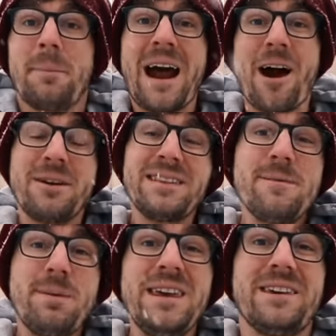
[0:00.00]
But how can
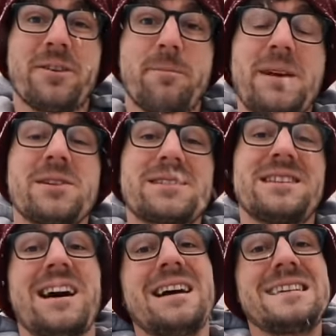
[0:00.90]
they be here? Because
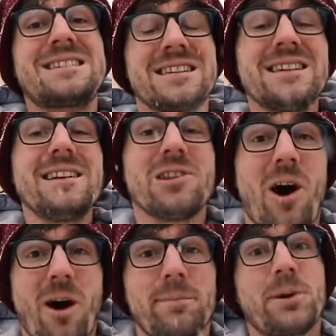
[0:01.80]
the city
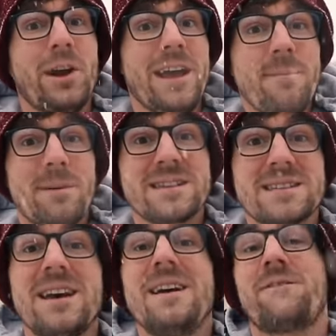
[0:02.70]
law
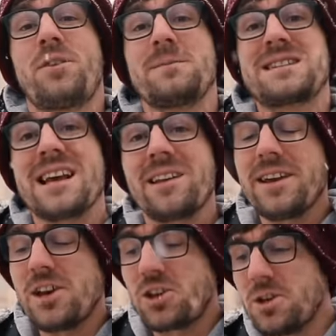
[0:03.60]
prohibits from
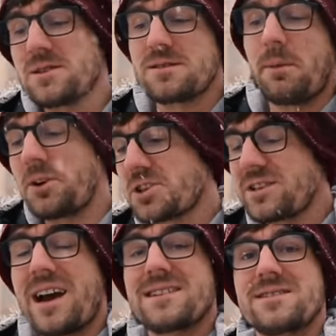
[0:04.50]
selling goods,
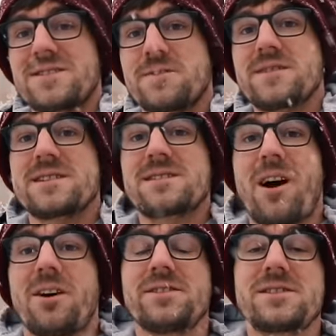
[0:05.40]
merchandise, and services
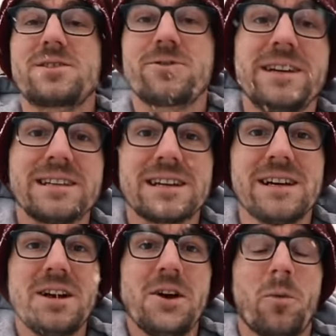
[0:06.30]
on the street.
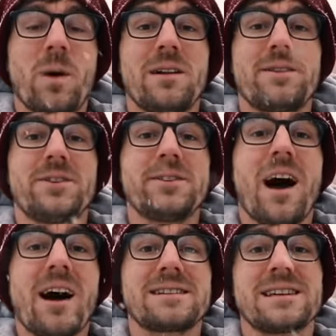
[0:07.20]
Well, they're
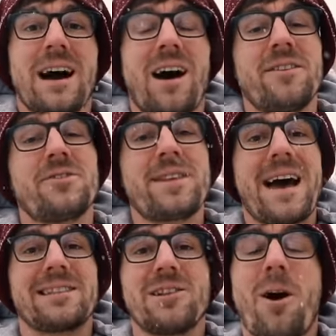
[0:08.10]
not under
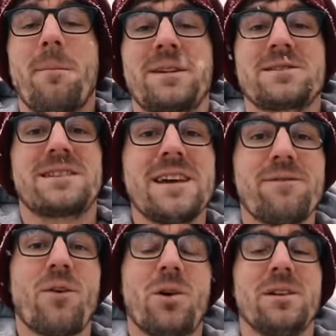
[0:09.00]
that law because they
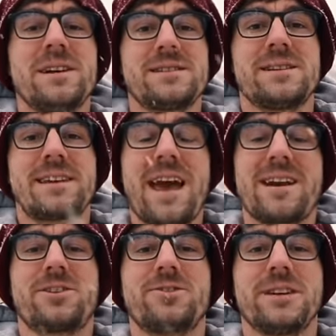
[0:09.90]
fall to the
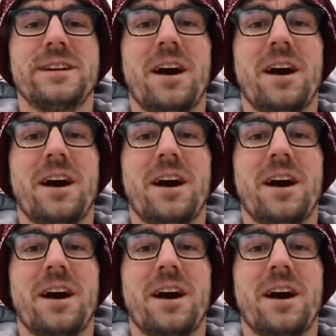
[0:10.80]
category